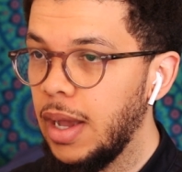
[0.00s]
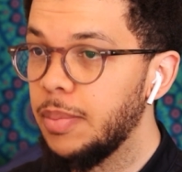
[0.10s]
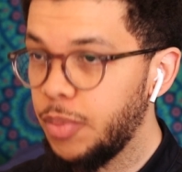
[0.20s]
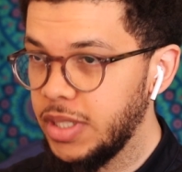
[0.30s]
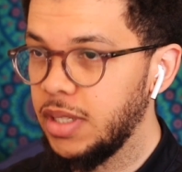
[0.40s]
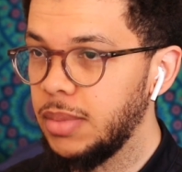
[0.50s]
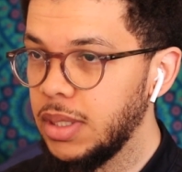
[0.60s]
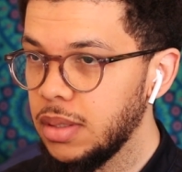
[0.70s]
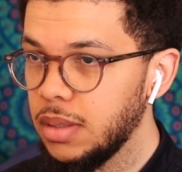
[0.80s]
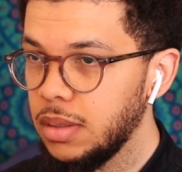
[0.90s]

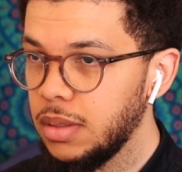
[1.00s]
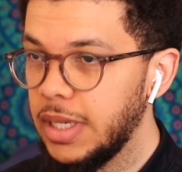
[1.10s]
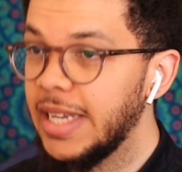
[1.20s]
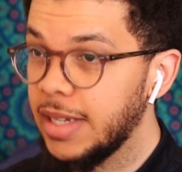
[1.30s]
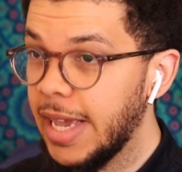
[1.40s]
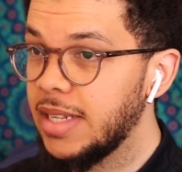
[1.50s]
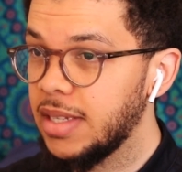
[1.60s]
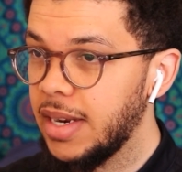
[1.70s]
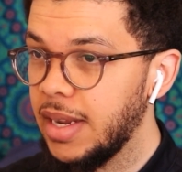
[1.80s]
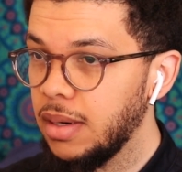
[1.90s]
imprisonment in
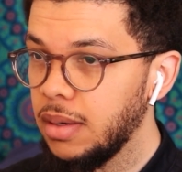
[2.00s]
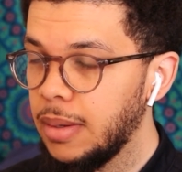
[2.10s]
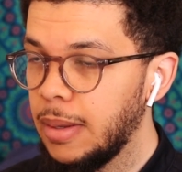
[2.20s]
KZN.